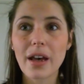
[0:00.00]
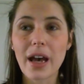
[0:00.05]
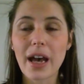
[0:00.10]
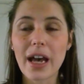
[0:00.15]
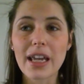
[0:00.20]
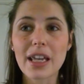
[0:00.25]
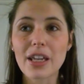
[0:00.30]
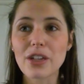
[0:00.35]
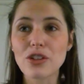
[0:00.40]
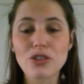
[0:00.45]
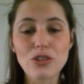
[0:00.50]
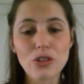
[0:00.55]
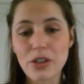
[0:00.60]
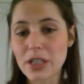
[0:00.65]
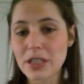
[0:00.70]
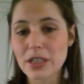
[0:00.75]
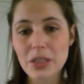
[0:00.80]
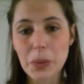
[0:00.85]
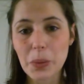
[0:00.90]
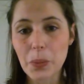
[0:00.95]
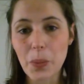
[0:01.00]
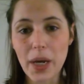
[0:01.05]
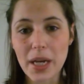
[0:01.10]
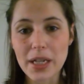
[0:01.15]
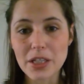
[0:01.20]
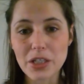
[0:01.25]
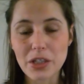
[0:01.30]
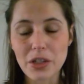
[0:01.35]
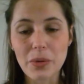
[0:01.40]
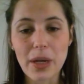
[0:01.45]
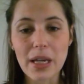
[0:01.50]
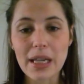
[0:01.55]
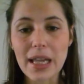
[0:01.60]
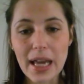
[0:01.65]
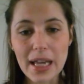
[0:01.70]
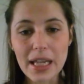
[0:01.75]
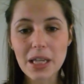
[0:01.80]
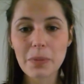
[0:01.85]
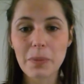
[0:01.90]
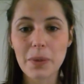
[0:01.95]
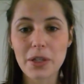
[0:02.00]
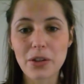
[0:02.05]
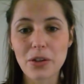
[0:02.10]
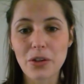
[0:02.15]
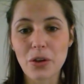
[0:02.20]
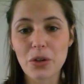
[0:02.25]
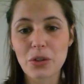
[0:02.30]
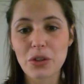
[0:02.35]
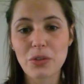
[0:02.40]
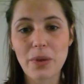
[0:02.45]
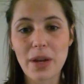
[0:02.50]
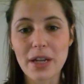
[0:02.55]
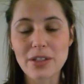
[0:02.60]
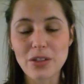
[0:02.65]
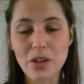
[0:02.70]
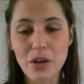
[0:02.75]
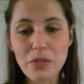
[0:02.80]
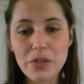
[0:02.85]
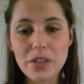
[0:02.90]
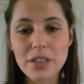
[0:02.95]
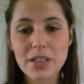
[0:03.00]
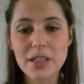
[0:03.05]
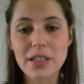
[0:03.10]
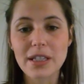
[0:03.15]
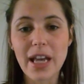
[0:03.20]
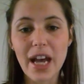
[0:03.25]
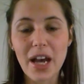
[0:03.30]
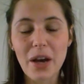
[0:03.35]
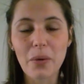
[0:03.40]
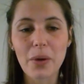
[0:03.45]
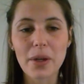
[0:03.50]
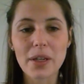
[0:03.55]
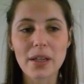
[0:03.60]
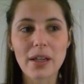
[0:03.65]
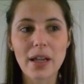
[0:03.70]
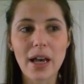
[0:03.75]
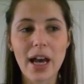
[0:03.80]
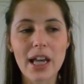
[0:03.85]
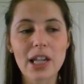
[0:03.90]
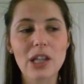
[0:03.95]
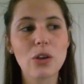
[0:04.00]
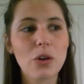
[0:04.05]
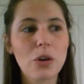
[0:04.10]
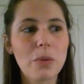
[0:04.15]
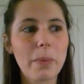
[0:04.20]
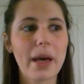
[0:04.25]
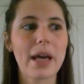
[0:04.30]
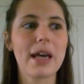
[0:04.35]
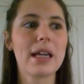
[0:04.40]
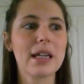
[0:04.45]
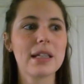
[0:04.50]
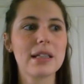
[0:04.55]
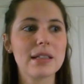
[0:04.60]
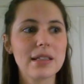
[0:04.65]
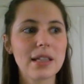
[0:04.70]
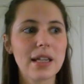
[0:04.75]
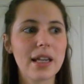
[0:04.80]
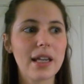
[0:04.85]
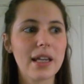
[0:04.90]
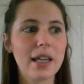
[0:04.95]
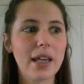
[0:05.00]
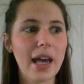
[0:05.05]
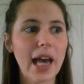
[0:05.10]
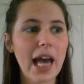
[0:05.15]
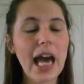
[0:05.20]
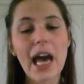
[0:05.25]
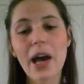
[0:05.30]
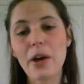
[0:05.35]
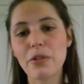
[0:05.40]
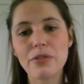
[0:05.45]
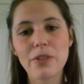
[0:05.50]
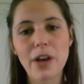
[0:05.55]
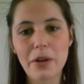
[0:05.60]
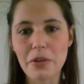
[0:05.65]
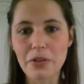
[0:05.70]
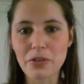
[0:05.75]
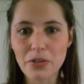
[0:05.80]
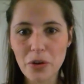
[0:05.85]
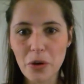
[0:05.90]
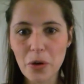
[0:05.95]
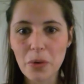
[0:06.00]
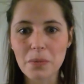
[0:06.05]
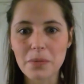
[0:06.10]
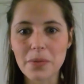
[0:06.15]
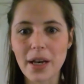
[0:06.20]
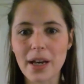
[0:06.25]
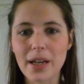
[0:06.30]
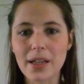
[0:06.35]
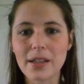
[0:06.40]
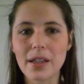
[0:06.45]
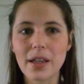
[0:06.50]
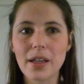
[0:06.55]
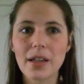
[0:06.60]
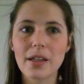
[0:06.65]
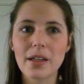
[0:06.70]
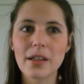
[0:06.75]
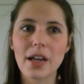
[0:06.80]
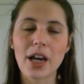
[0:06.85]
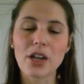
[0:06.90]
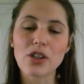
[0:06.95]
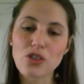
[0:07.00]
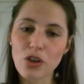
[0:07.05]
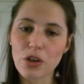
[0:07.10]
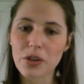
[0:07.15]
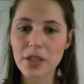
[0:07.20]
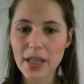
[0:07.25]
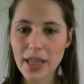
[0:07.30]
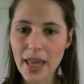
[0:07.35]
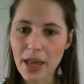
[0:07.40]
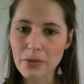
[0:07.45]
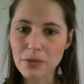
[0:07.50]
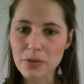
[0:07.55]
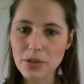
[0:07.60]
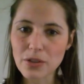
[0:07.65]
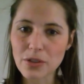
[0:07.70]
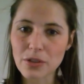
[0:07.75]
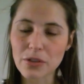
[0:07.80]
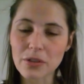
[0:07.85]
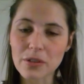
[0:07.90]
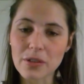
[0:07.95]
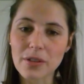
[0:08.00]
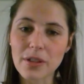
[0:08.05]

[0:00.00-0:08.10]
I enjoy doing what I do. I like being an authorised officer now, and I look back and see how far I've come. I joined the council